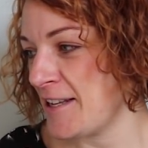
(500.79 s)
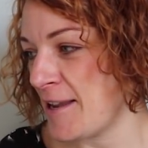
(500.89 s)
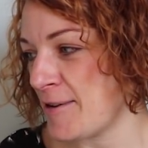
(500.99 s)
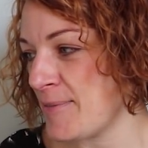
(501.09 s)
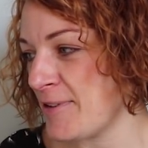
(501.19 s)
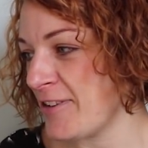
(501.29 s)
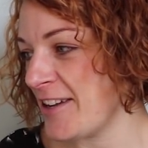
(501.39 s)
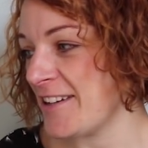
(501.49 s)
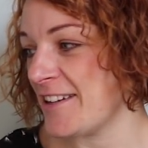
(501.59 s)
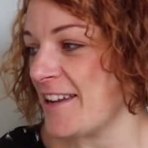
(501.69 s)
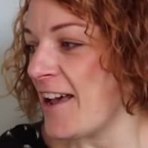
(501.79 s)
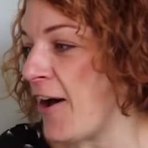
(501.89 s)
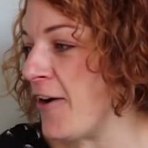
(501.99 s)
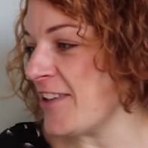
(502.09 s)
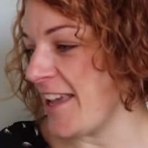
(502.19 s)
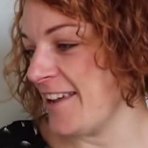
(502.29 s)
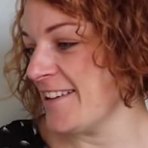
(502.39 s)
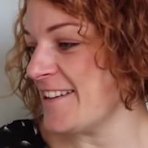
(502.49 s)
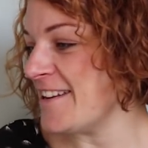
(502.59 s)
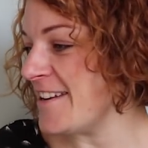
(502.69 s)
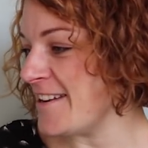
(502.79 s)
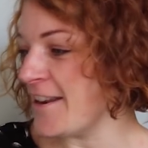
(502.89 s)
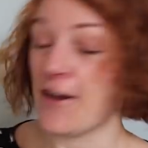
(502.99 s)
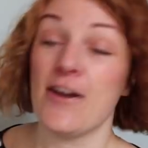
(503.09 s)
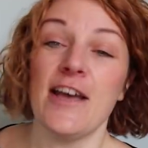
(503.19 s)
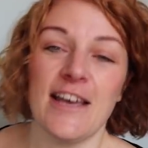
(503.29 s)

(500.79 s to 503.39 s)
Let me find it. Oh yeah, no,